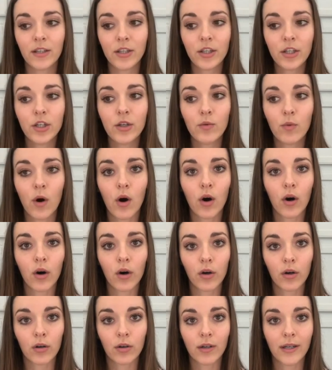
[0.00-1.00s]
You
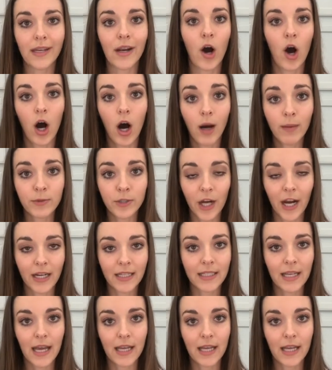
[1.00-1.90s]
are an object,